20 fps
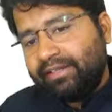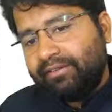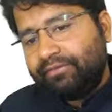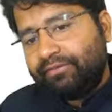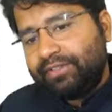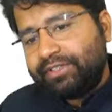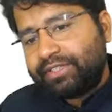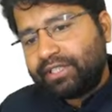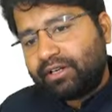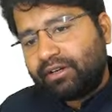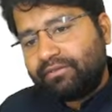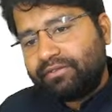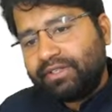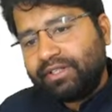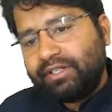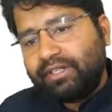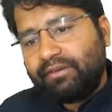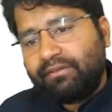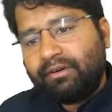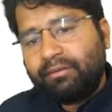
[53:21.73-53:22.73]
feature of the
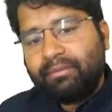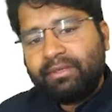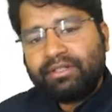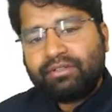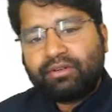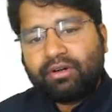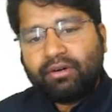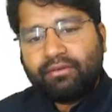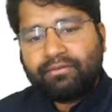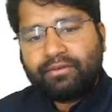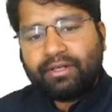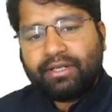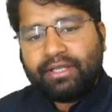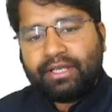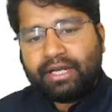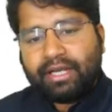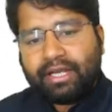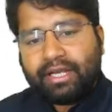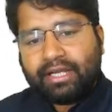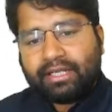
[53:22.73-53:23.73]
Government of India
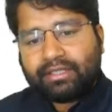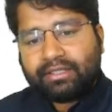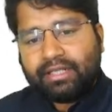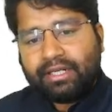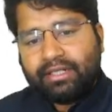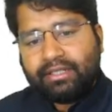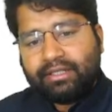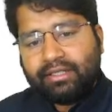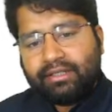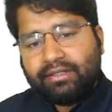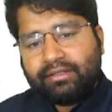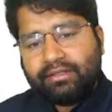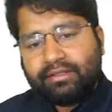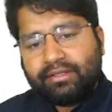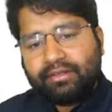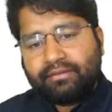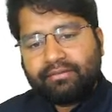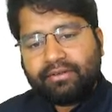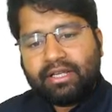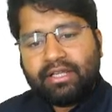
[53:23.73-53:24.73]
Act
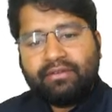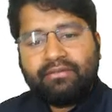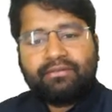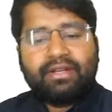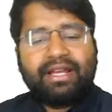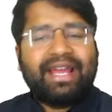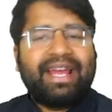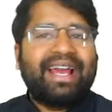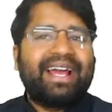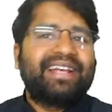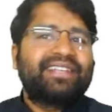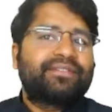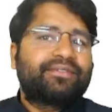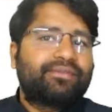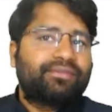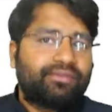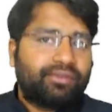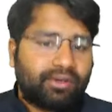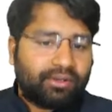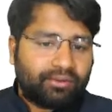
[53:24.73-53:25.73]
1935 as
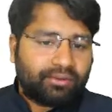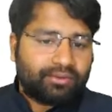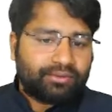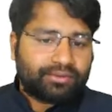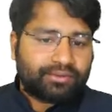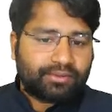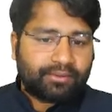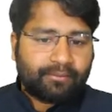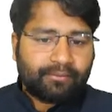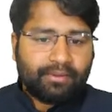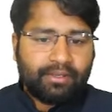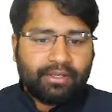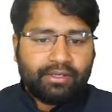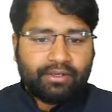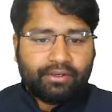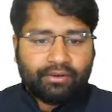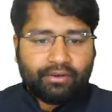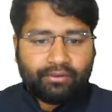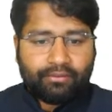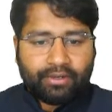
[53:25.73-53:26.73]
follows.
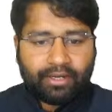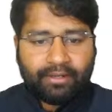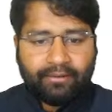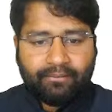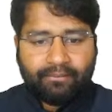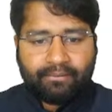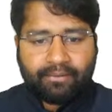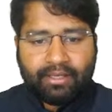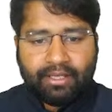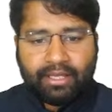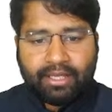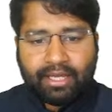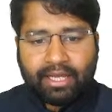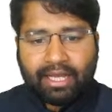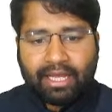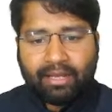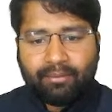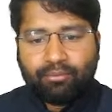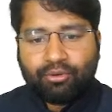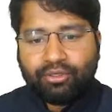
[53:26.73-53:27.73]
1.
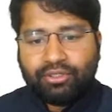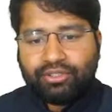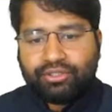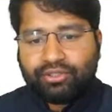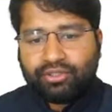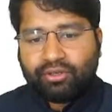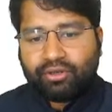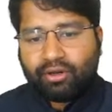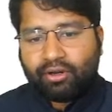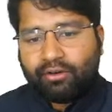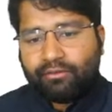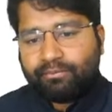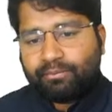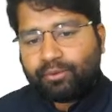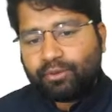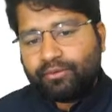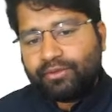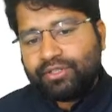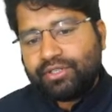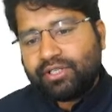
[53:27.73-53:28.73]
Abolition of
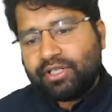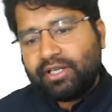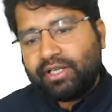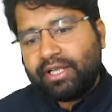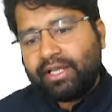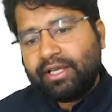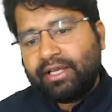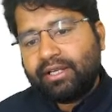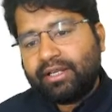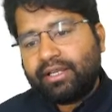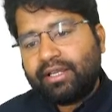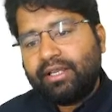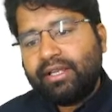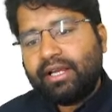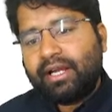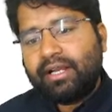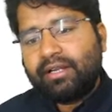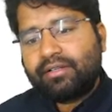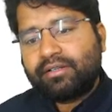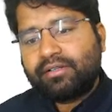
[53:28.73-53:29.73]
provincial diarchy
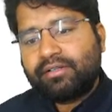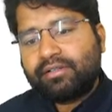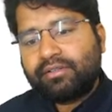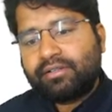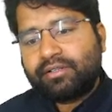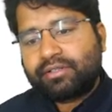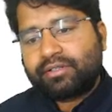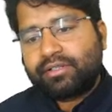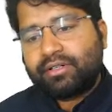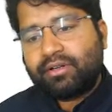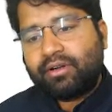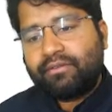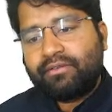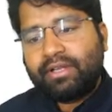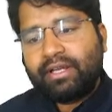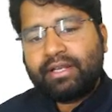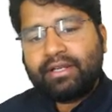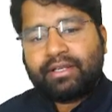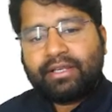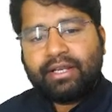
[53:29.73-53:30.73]
and introduction of
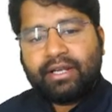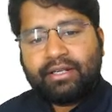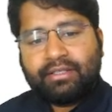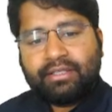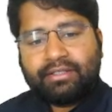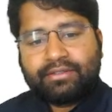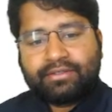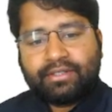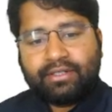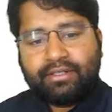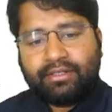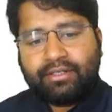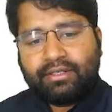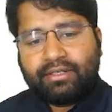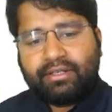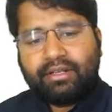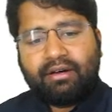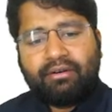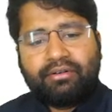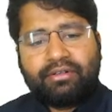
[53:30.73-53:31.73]
diarchy at the center.
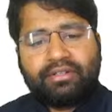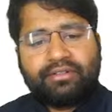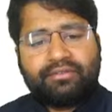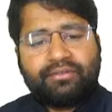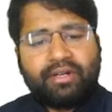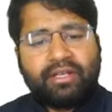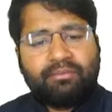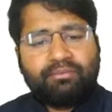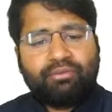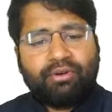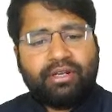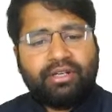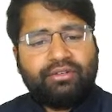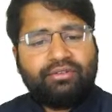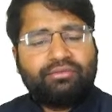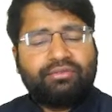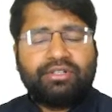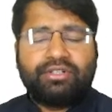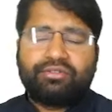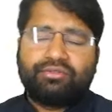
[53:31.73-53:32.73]
Now it is one point
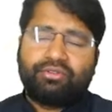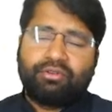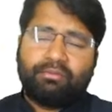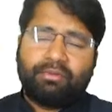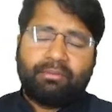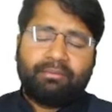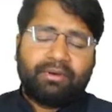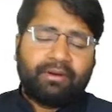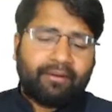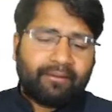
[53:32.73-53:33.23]
you need to remember.